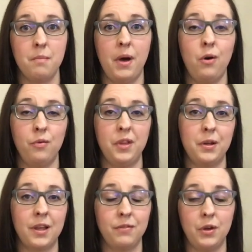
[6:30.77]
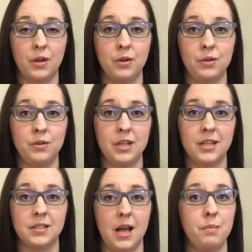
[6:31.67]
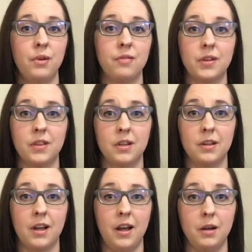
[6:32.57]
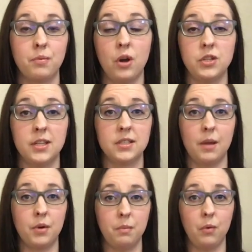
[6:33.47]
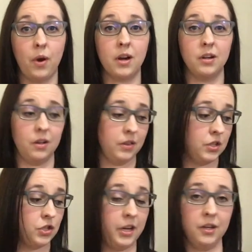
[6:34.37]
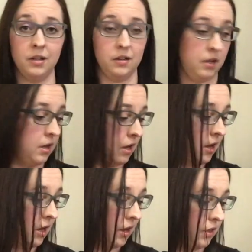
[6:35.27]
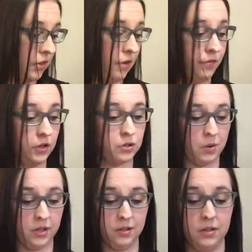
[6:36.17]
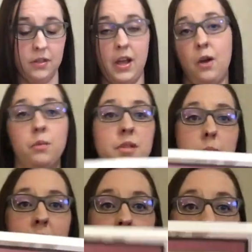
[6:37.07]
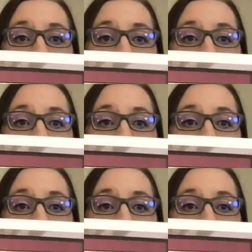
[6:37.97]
but hopefully it'll give you a good example of the kind of projects I'm going to be working on this year. The first one that I hope to get back to